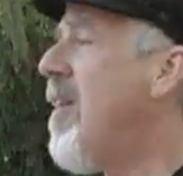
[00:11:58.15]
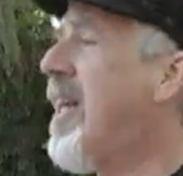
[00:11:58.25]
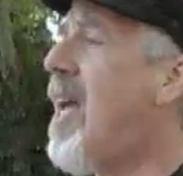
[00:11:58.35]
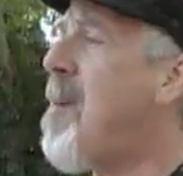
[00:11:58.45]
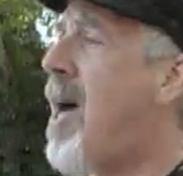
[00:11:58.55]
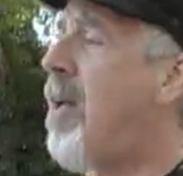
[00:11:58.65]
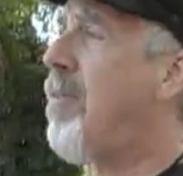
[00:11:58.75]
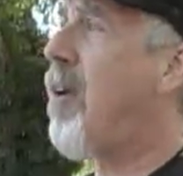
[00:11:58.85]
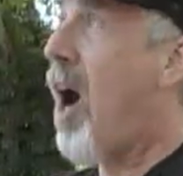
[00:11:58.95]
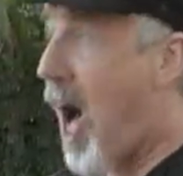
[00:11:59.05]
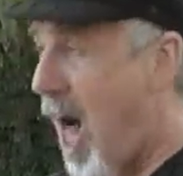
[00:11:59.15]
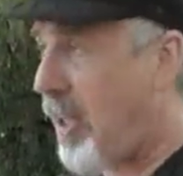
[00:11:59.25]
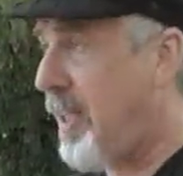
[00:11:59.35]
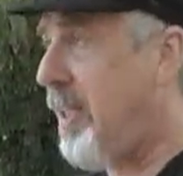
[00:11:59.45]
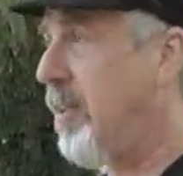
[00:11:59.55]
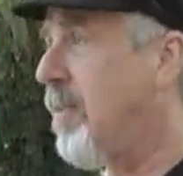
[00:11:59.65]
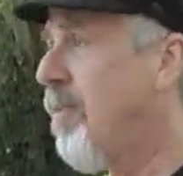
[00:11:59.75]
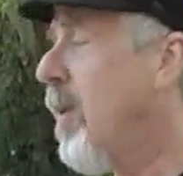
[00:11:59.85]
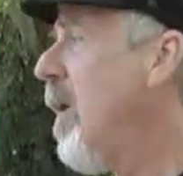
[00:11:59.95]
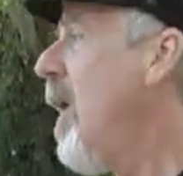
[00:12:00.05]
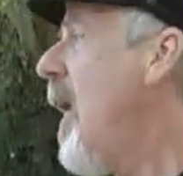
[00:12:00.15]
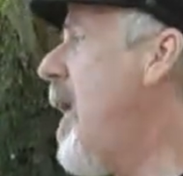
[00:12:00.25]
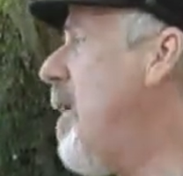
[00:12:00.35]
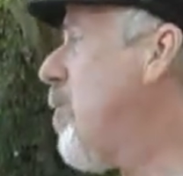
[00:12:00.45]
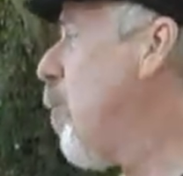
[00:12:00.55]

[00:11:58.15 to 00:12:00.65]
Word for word: It came out of Holland, and it's